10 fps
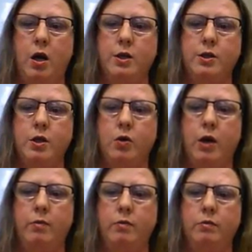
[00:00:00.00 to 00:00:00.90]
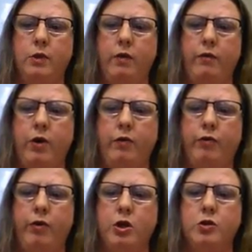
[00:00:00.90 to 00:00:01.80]
also get very
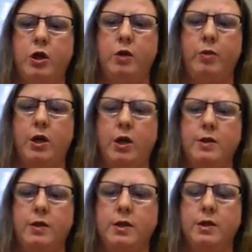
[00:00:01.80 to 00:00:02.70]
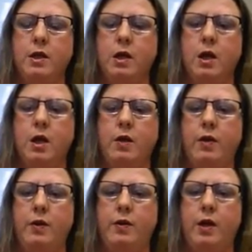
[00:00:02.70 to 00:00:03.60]
frustrated because of this,
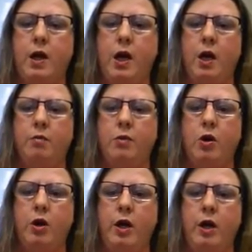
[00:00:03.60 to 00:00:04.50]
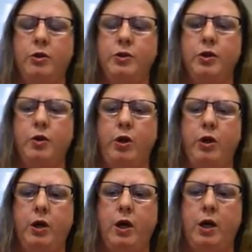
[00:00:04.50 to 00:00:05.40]
that they aren't able to
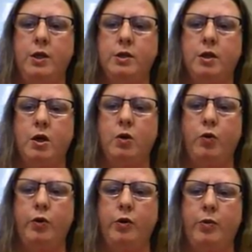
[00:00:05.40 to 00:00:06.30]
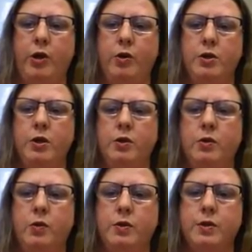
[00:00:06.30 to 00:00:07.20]
communicate with their peers and
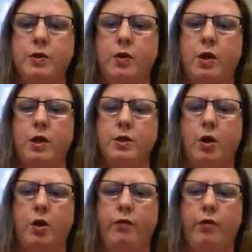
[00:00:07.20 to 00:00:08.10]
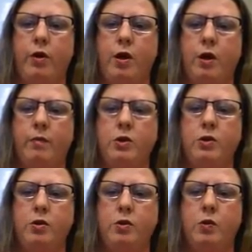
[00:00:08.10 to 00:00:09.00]
adults, so then it's hard for them
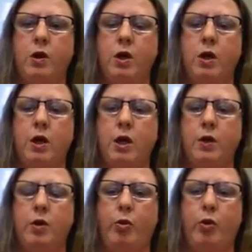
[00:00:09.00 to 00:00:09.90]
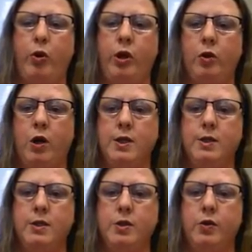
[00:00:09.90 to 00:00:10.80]
to get their point
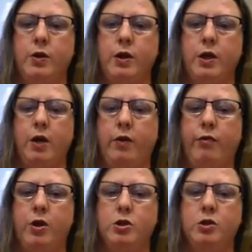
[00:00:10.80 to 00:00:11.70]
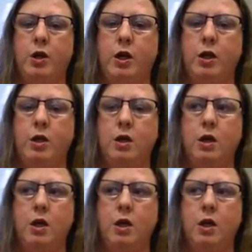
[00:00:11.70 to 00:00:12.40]
across, and so then they get frustrated.